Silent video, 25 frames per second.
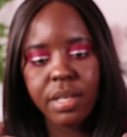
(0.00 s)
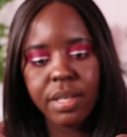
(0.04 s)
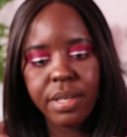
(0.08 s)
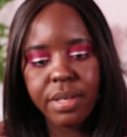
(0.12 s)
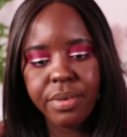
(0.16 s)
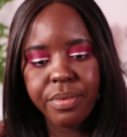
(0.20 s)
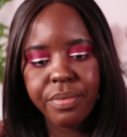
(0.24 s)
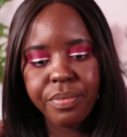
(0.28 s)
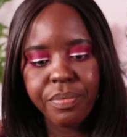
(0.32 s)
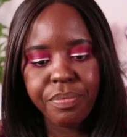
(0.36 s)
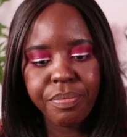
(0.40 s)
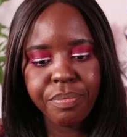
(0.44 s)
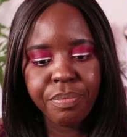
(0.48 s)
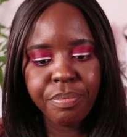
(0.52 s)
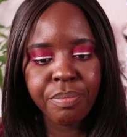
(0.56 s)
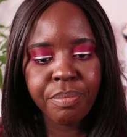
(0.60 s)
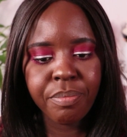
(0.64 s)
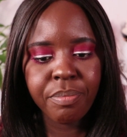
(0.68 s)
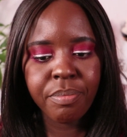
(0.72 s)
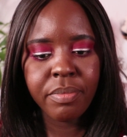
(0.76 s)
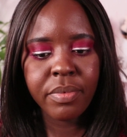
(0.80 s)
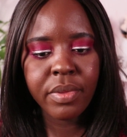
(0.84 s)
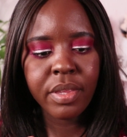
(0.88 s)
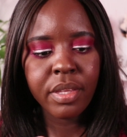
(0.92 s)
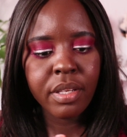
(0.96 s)
um,
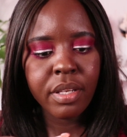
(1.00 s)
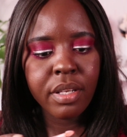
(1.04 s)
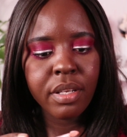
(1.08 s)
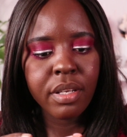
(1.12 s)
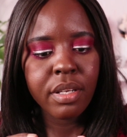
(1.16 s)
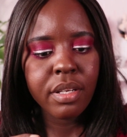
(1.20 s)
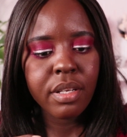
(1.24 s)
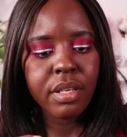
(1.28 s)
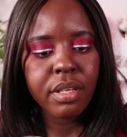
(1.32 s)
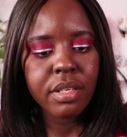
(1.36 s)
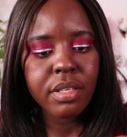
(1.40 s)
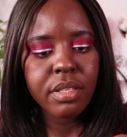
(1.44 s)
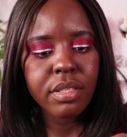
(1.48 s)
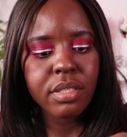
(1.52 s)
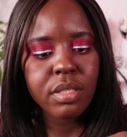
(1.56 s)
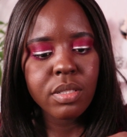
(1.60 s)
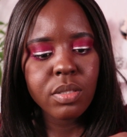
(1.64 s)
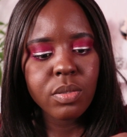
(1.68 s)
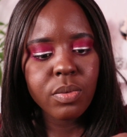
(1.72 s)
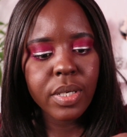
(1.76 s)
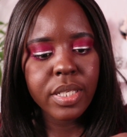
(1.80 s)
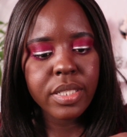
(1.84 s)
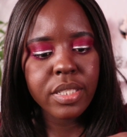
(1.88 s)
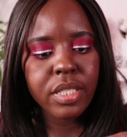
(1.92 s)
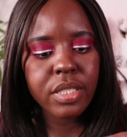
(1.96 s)

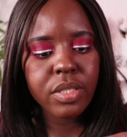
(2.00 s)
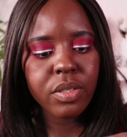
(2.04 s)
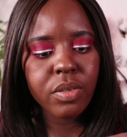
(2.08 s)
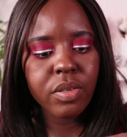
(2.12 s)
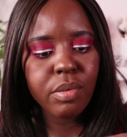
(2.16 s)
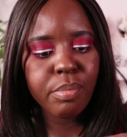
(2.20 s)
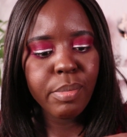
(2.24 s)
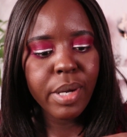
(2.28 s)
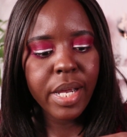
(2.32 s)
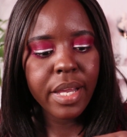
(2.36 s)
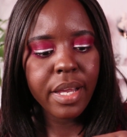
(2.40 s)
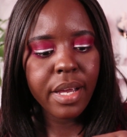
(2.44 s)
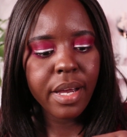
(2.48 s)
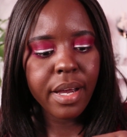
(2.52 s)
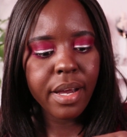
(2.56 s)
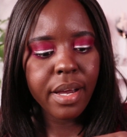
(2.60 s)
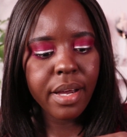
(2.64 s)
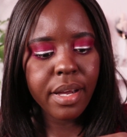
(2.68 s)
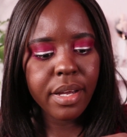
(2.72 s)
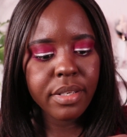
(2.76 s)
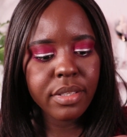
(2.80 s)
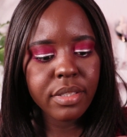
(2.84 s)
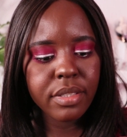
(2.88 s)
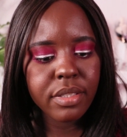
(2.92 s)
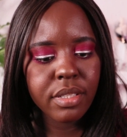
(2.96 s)
swatch it on my
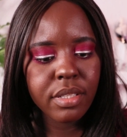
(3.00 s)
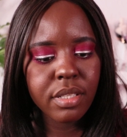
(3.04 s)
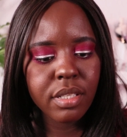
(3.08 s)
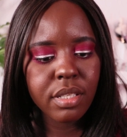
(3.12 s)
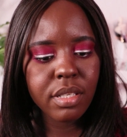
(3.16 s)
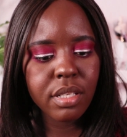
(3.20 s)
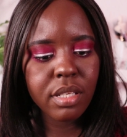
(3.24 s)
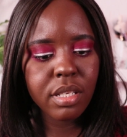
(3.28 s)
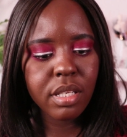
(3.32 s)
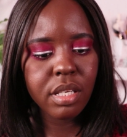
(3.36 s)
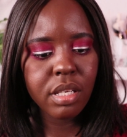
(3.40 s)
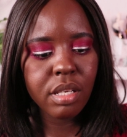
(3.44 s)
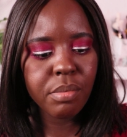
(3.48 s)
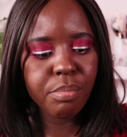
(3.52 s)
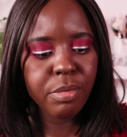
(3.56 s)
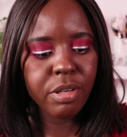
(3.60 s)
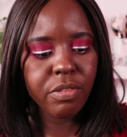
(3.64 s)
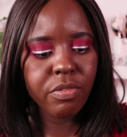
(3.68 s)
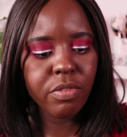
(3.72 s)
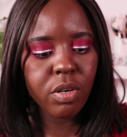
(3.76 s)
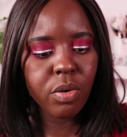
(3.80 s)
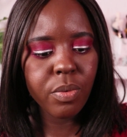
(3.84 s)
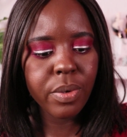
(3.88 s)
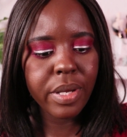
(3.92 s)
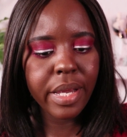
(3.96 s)
hand
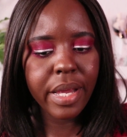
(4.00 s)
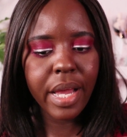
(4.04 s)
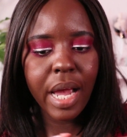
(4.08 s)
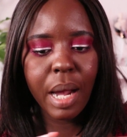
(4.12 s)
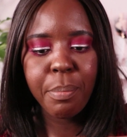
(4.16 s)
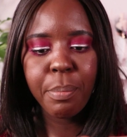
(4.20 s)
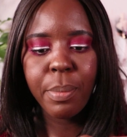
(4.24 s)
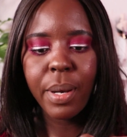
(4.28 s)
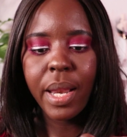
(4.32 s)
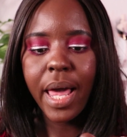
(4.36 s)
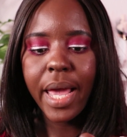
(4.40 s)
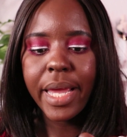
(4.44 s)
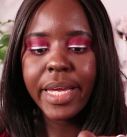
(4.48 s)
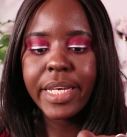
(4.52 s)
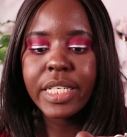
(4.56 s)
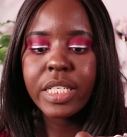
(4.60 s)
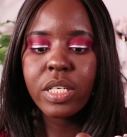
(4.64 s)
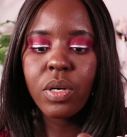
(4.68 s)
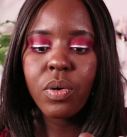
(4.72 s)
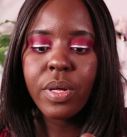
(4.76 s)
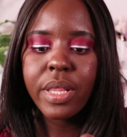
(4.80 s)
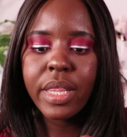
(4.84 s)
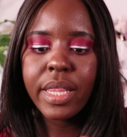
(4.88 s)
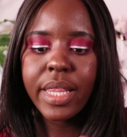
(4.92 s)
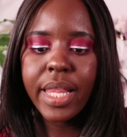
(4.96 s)
before we apply it
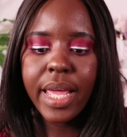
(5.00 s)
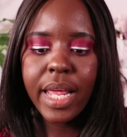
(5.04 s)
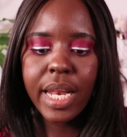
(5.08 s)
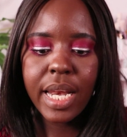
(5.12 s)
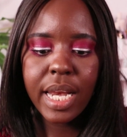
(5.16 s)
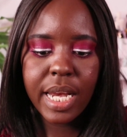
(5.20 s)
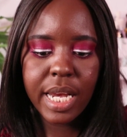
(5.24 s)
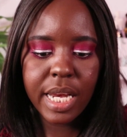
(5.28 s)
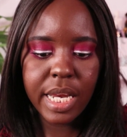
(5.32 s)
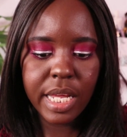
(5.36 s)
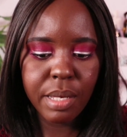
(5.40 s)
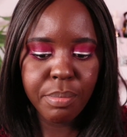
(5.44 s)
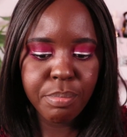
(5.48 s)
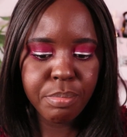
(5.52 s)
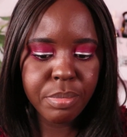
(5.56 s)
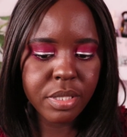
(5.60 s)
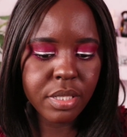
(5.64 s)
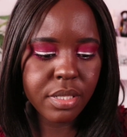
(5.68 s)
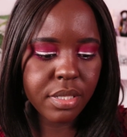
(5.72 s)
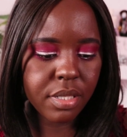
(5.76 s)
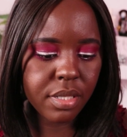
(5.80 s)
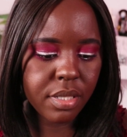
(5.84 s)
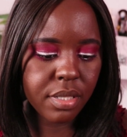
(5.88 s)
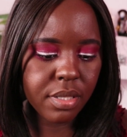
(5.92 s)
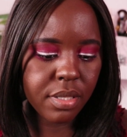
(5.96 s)
on the
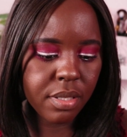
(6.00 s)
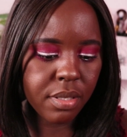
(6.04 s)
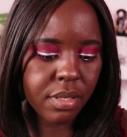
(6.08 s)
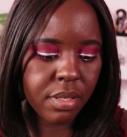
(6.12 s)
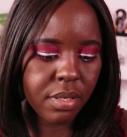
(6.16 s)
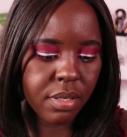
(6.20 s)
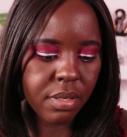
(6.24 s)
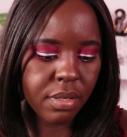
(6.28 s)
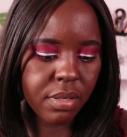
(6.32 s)
lips